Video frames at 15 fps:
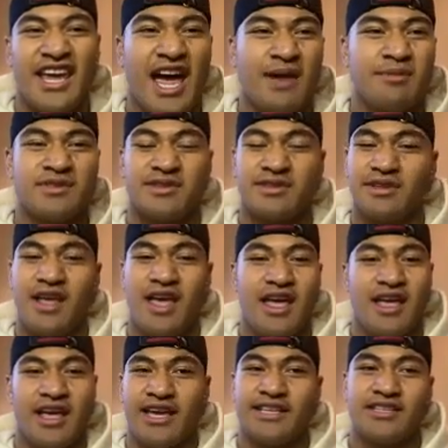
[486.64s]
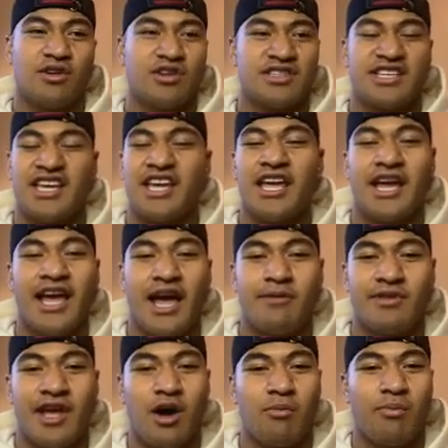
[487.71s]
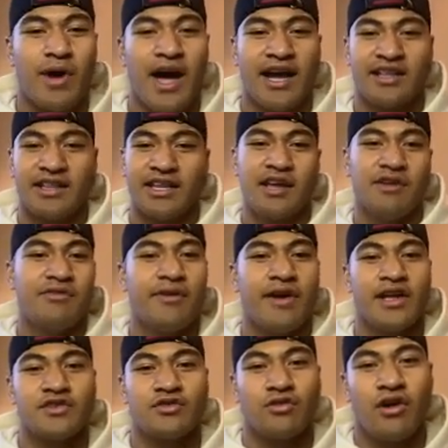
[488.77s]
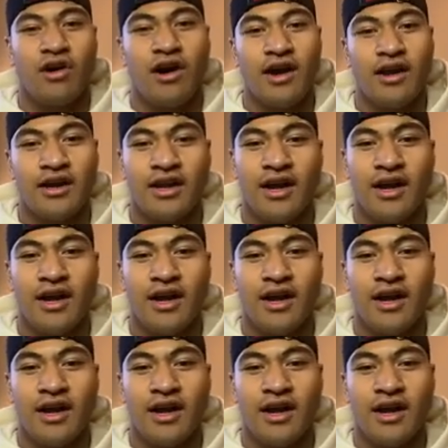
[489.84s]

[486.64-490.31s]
games. He's got his kicking game down pat, defense right,